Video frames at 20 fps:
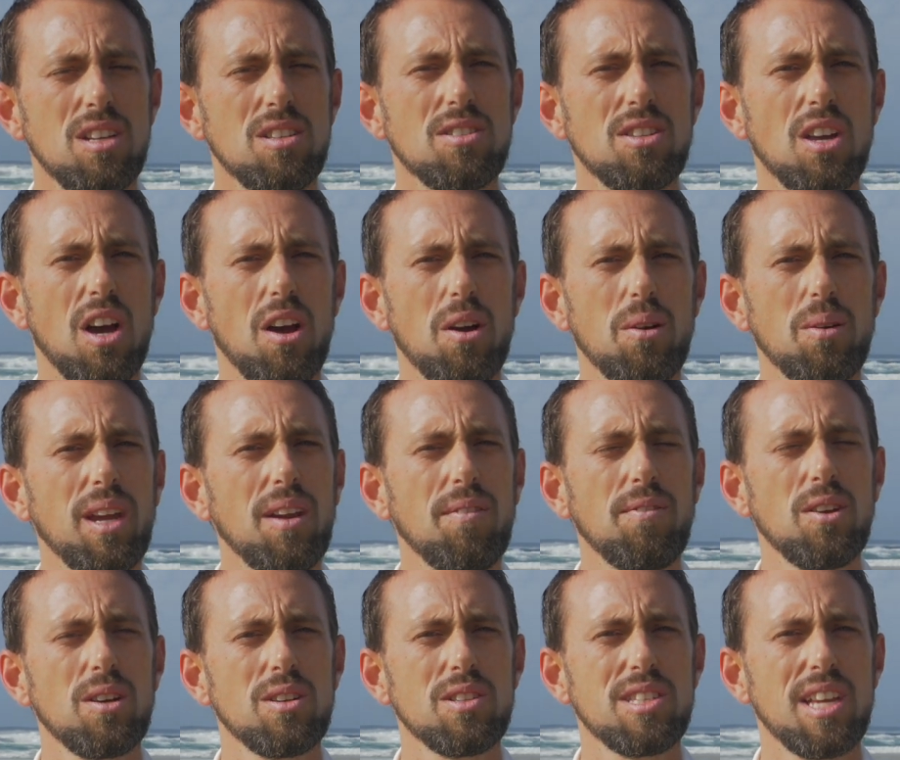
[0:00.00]
So
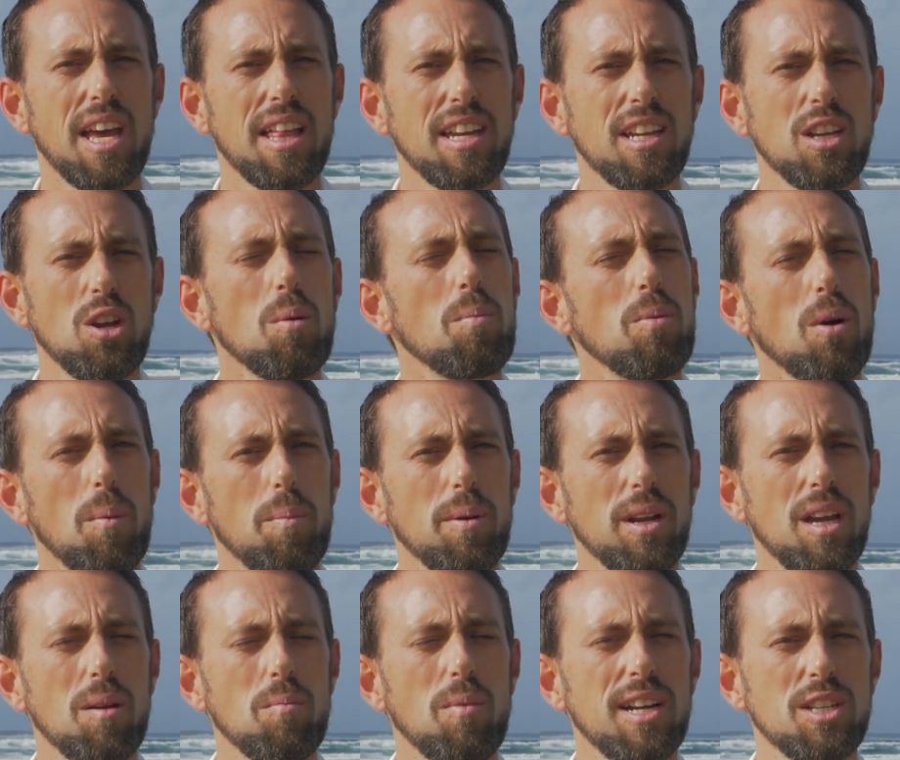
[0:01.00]
if you're selling your
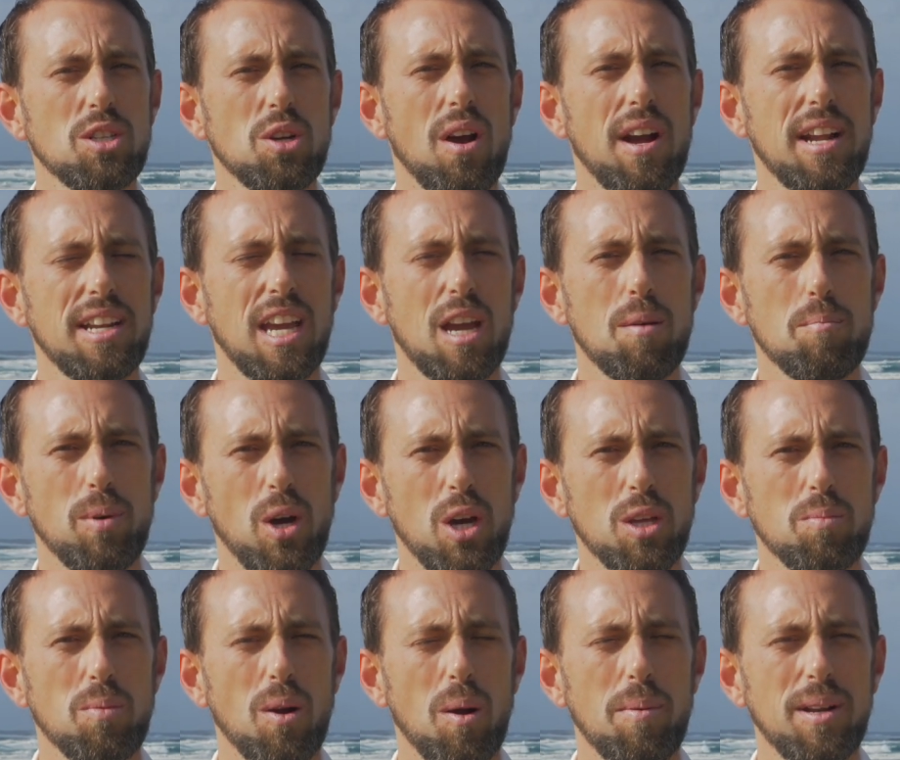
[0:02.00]
property and we're trying to get
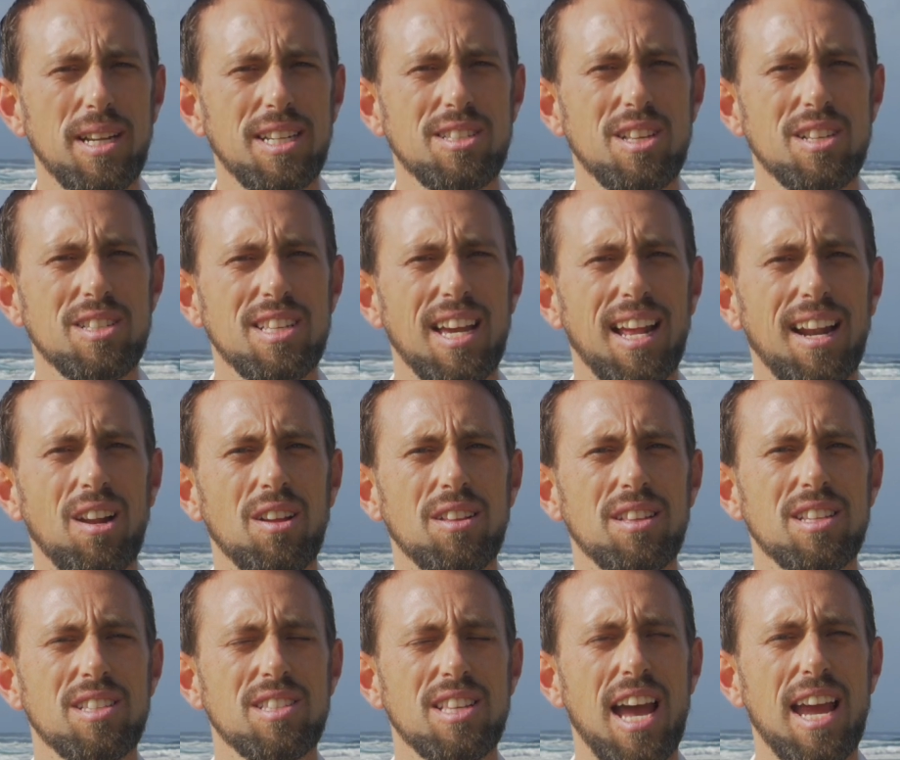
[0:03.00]
both properties to settle
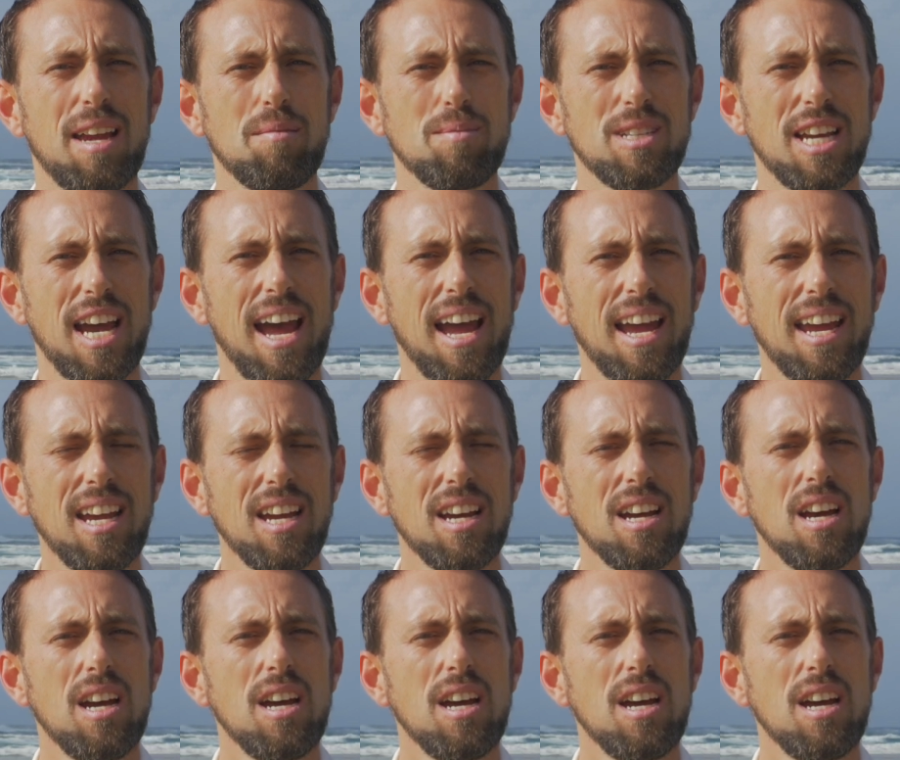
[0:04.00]
at the same day,